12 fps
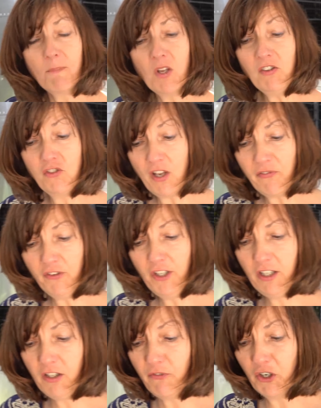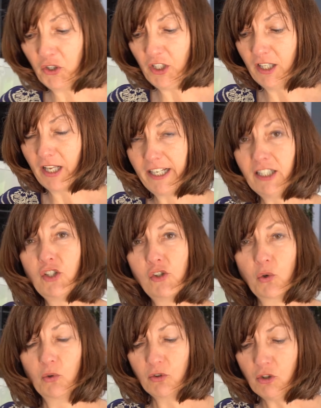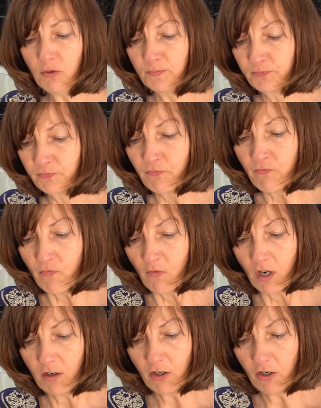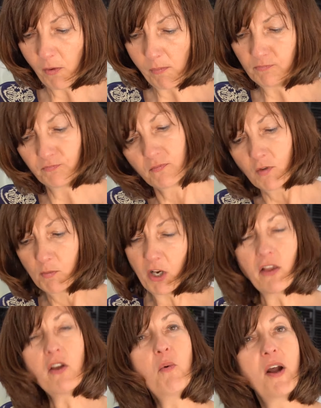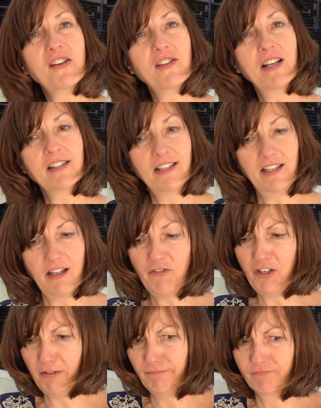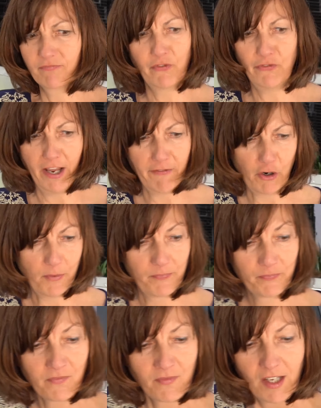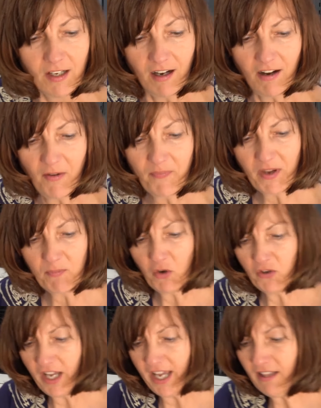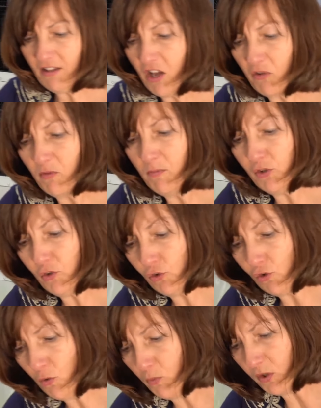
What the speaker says: It's definitely very lightly salted, but otherwise it has a lovely flavor. I'm gonna add now the miso soup,